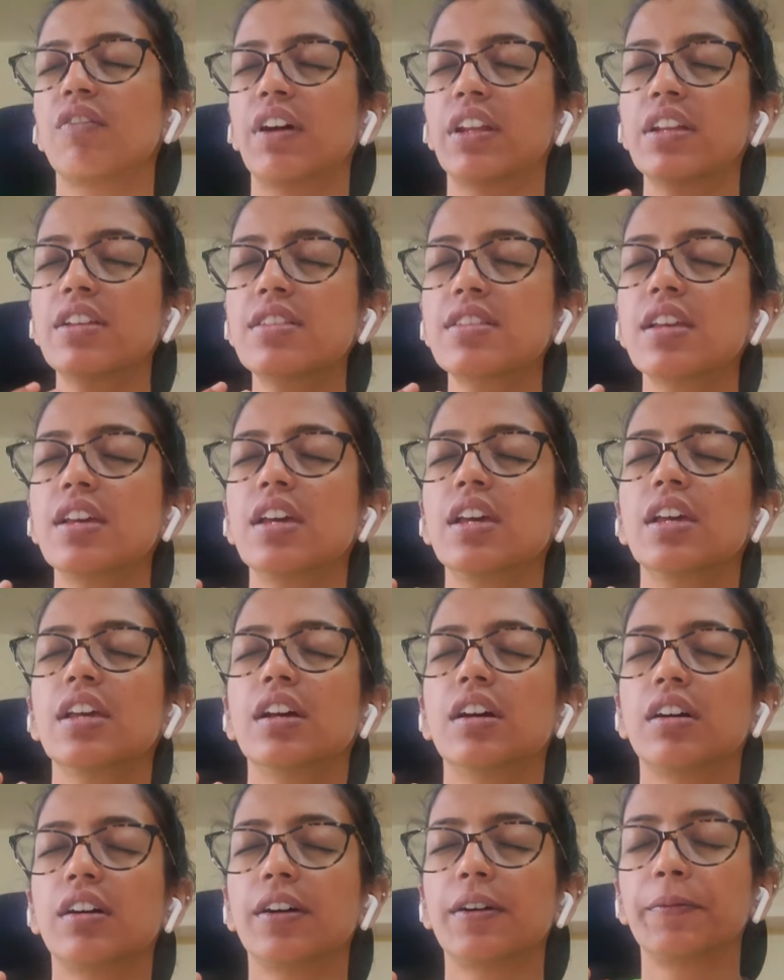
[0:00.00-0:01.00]
One is
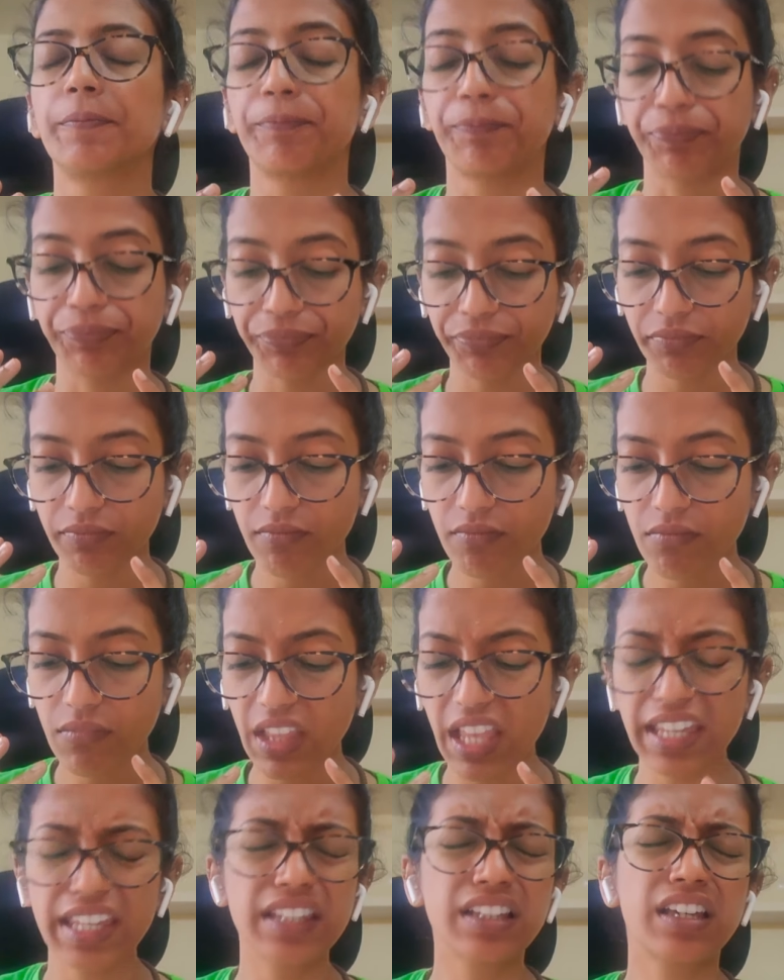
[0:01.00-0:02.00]

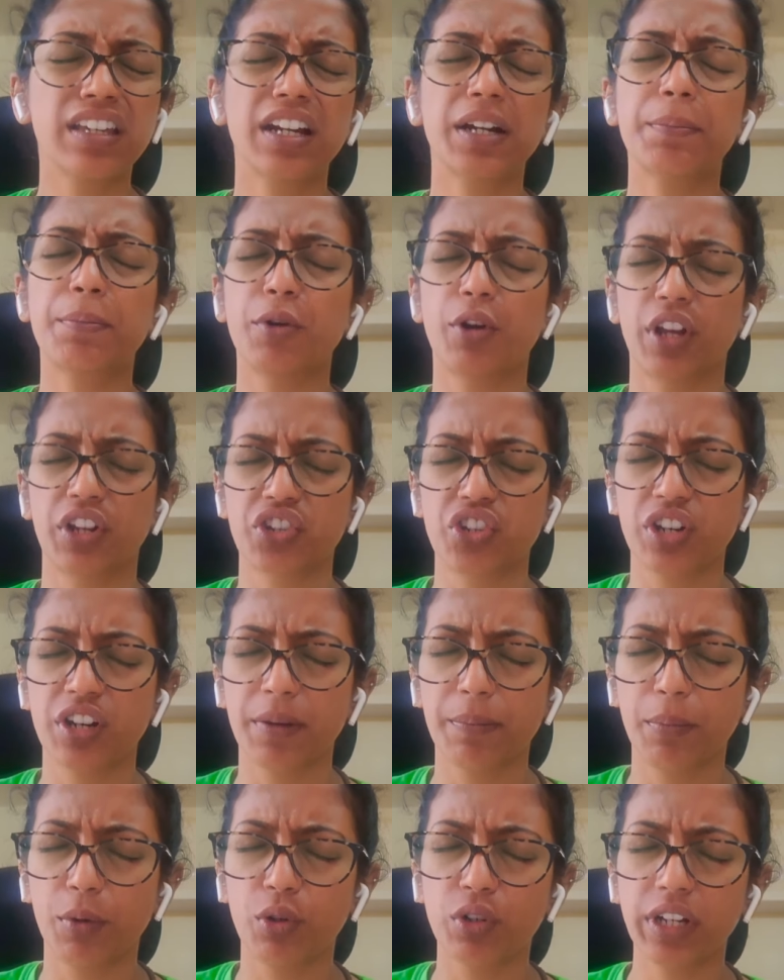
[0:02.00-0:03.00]
incorrect production
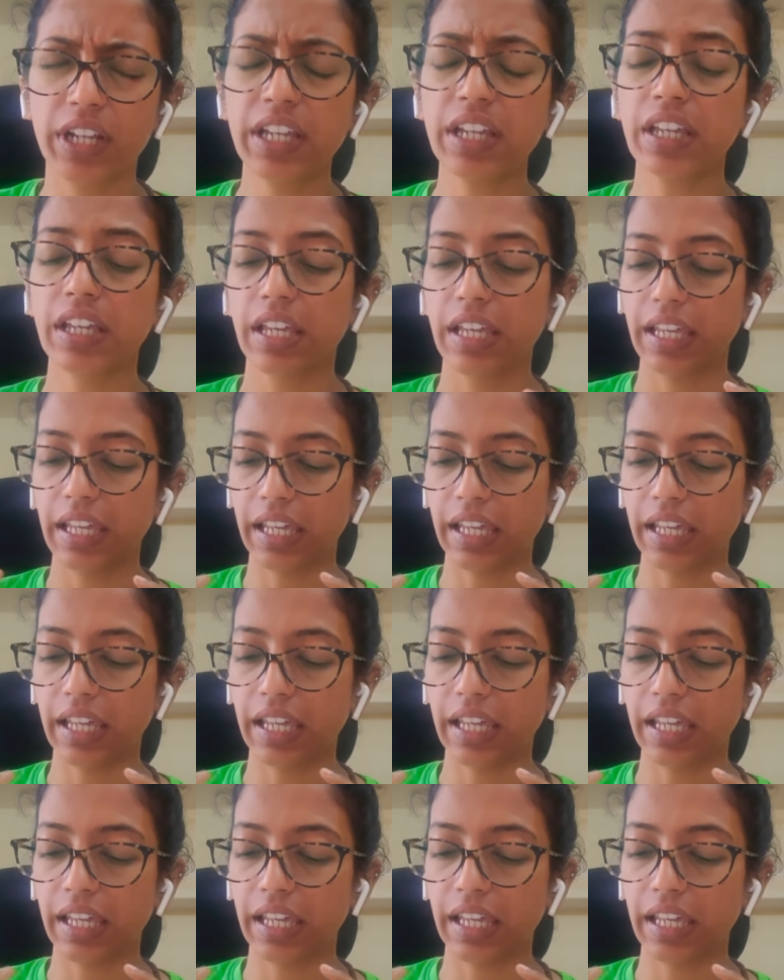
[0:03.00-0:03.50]
reporting,